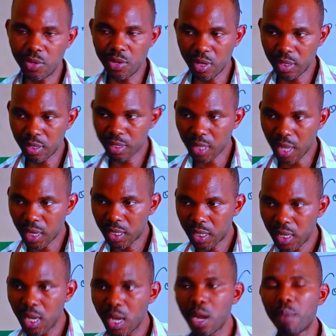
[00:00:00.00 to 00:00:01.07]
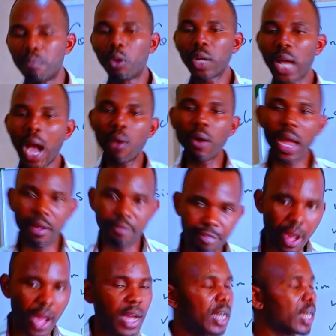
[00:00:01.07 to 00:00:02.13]
Do you understand? But
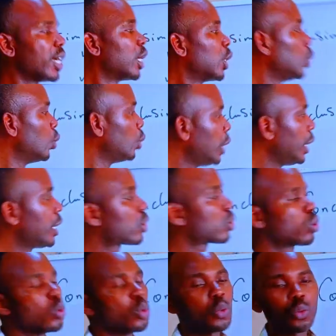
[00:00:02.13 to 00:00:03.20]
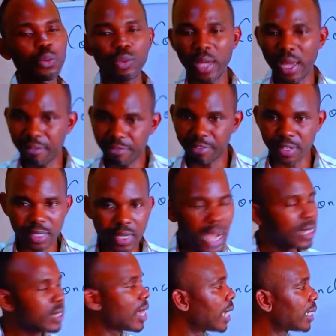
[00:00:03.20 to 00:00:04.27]
however, you need to
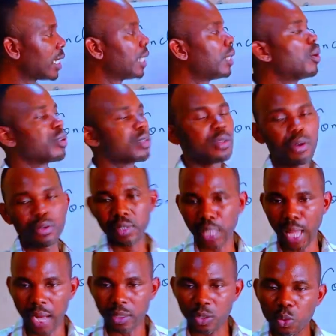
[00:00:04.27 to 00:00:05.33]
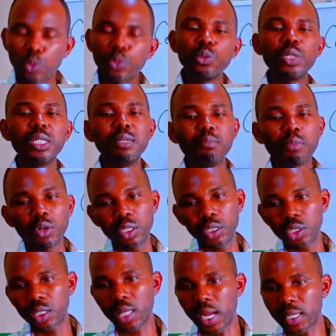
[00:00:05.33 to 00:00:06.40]
reemphasize that it does not stand. So you
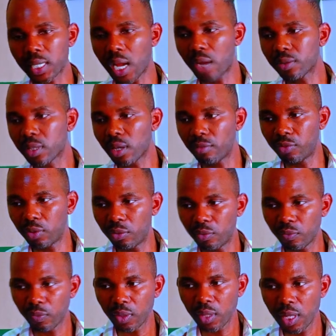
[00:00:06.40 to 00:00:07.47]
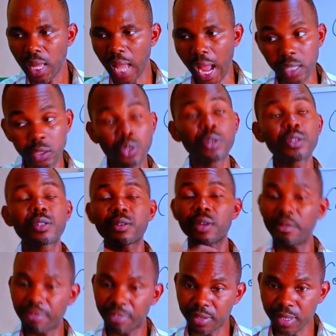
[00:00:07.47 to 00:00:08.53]
demolish that counter view and just
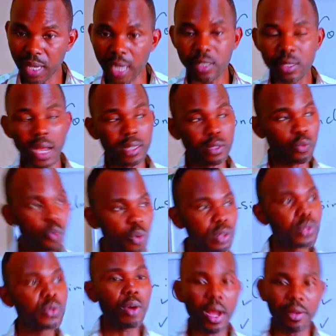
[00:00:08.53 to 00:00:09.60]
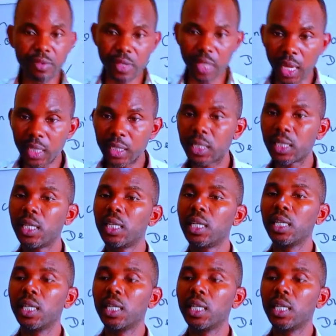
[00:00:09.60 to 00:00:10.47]
reemphasize that what you have said,